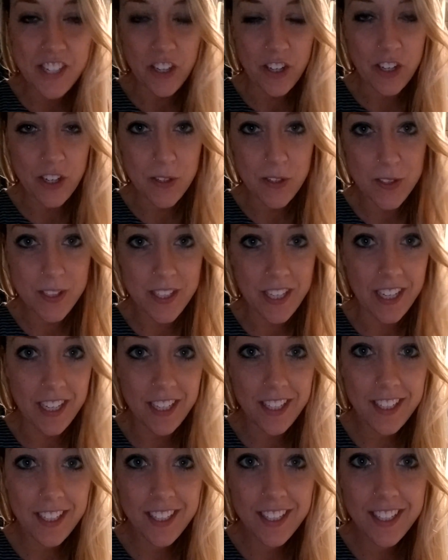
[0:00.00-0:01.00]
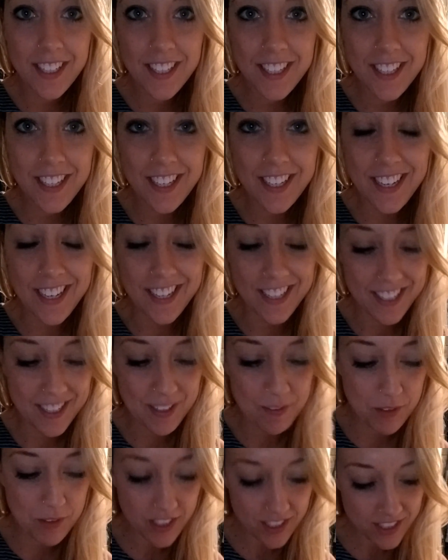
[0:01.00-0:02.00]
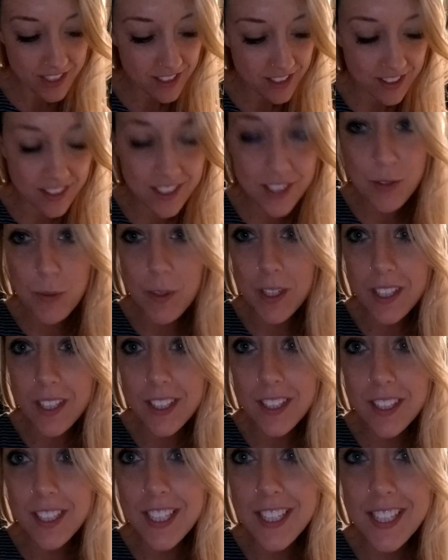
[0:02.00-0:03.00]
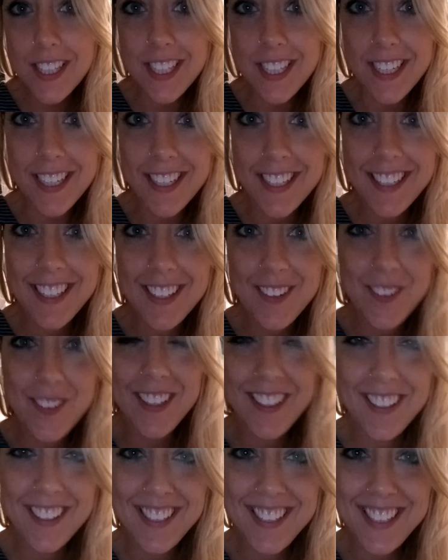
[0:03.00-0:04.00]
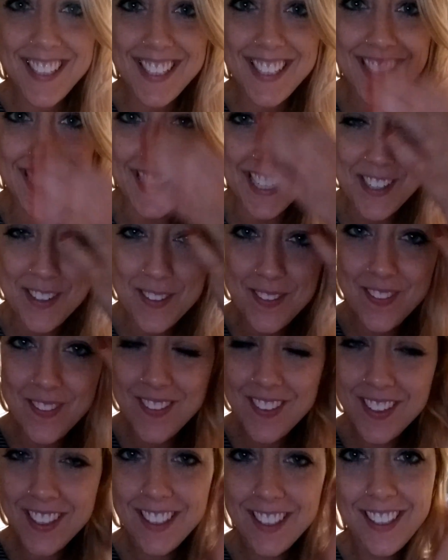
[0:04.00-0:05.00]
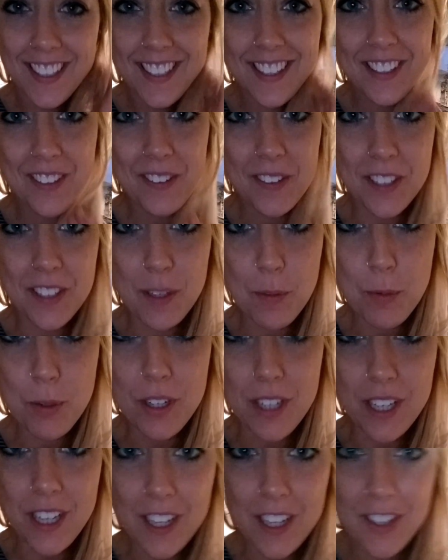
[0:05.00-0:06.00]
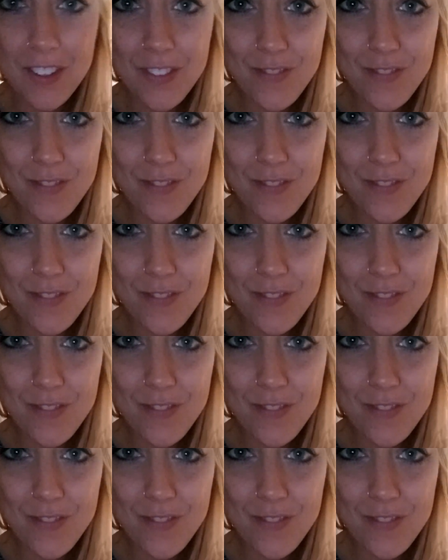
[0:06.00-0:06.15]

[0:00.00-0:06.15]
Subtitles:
dark outside, and I'm gonna turn the twinkle lights on. I want you guys to see them. They're really pretty.